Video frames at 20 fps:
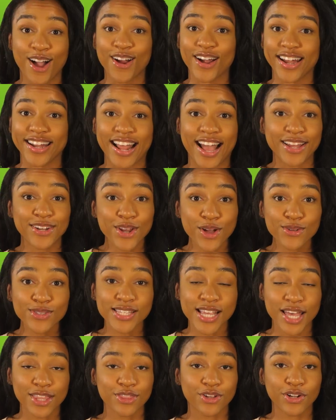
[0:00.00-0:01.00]
All right, I know
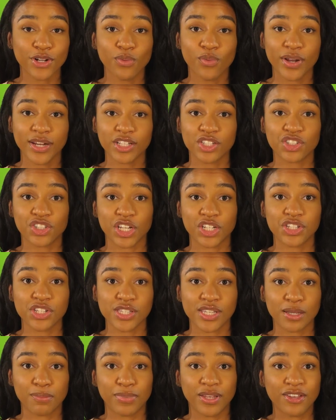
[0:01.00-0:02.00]
1031
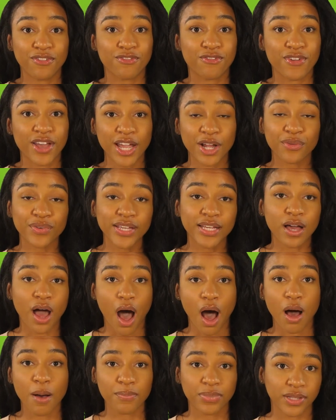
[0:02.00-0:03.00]
exchanges can be very
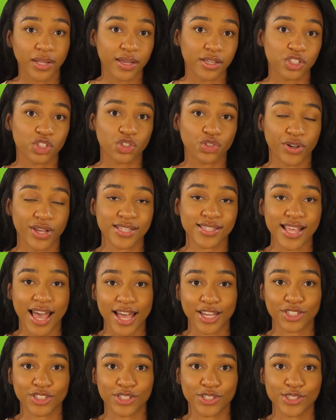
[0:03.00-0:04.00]
complex
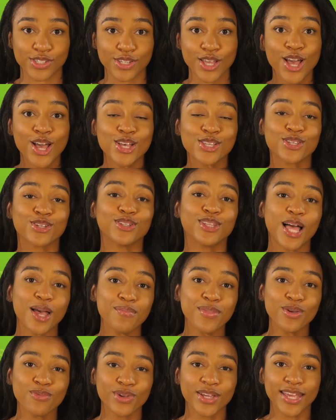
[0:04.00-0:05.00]
transactions, so
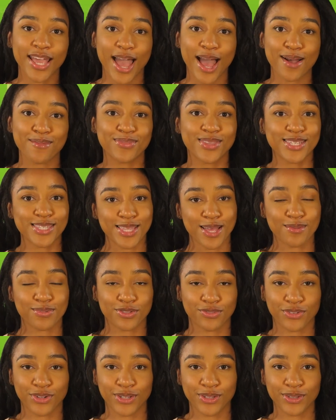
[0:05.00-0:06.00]
let me recap the steps for